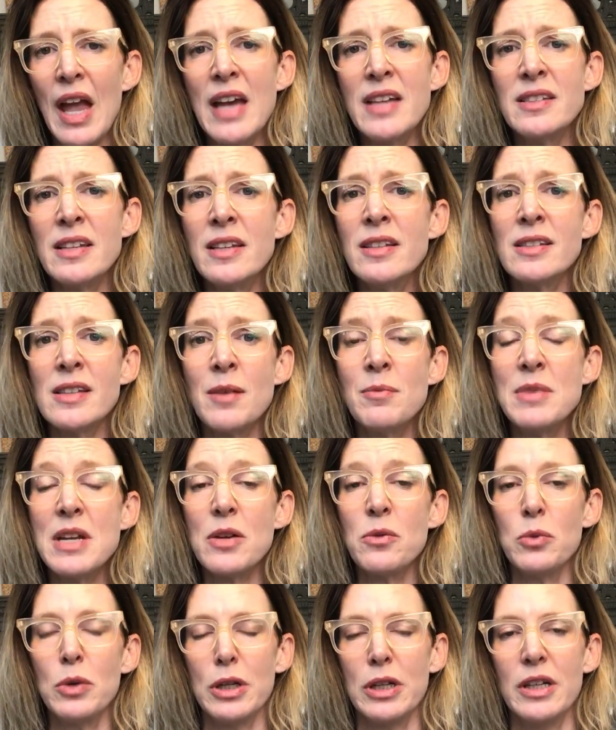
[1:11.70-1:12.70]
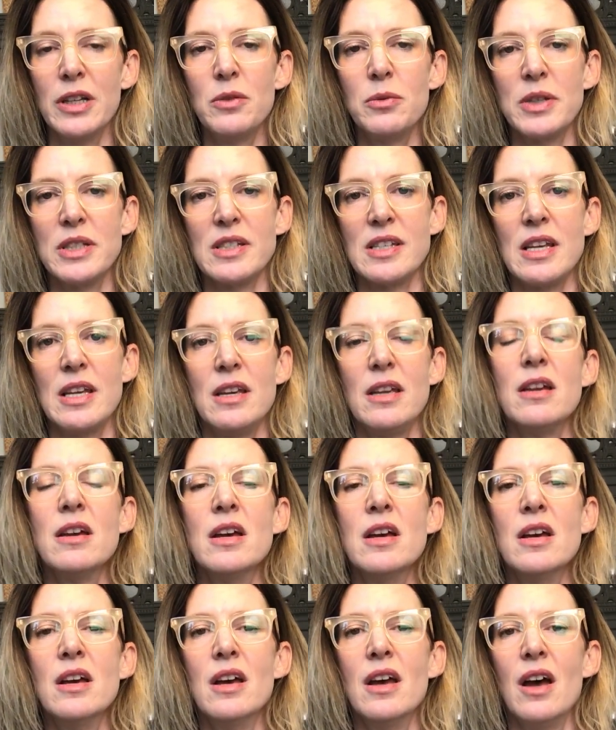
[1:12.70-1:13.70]
as he someday would once he
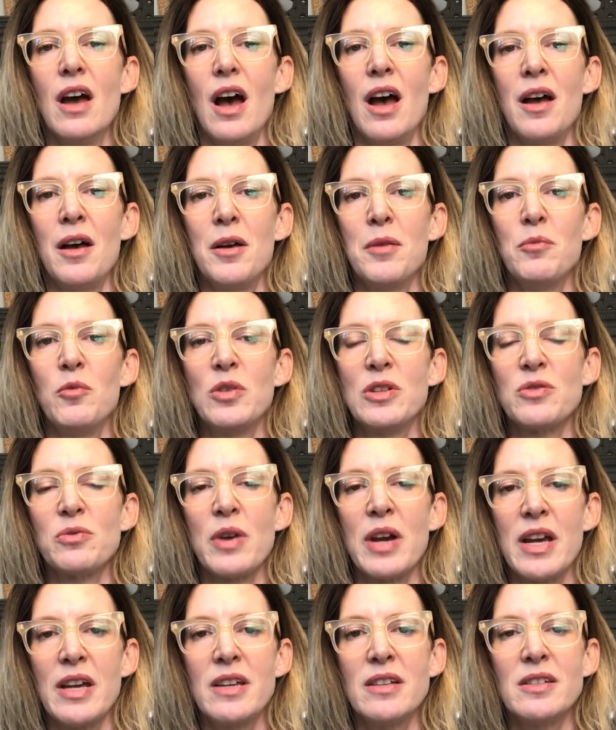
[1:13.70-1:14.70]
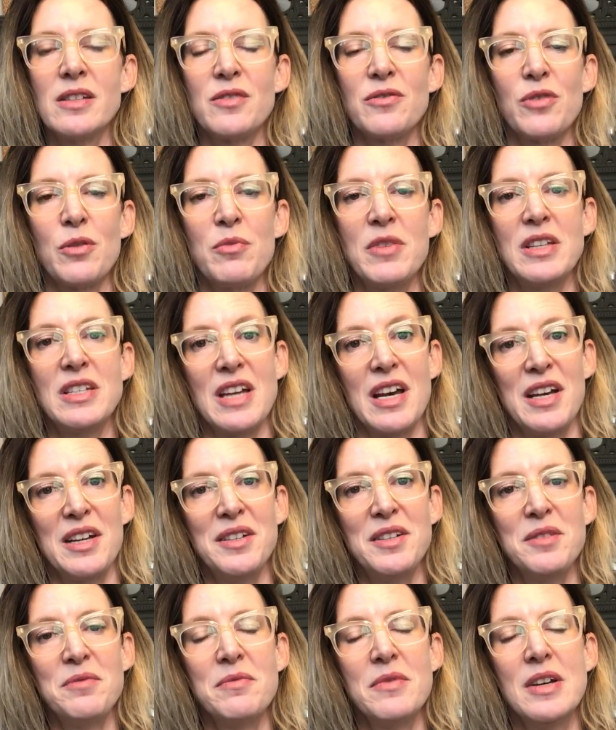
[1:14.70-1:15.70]
um, was raised from the
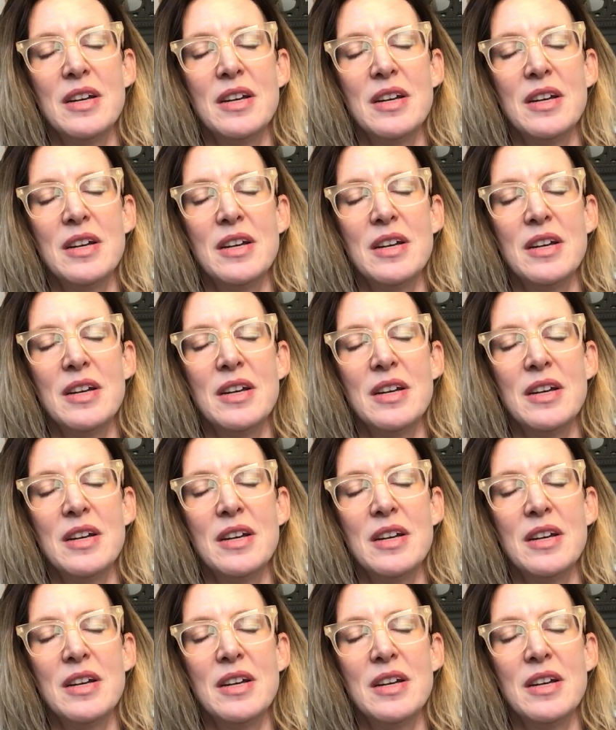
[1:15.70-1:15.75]
dead.